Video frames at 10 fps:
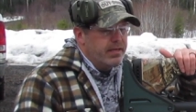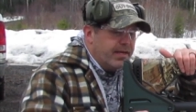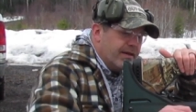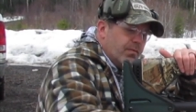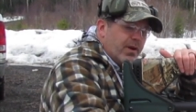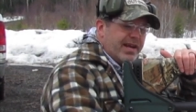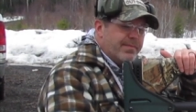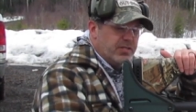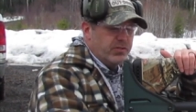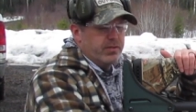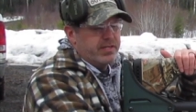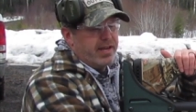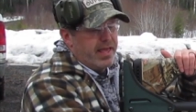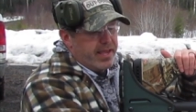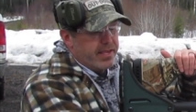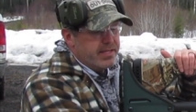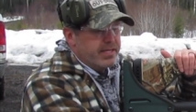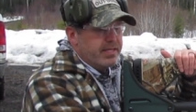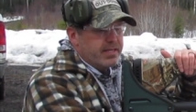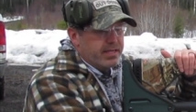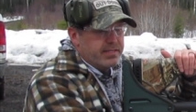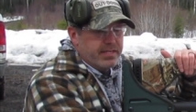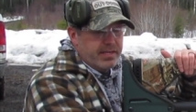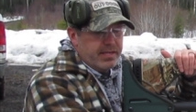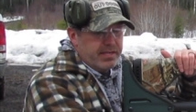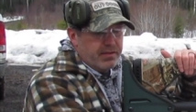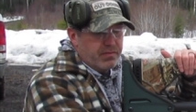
Uh, what I'm going to be shooting today is the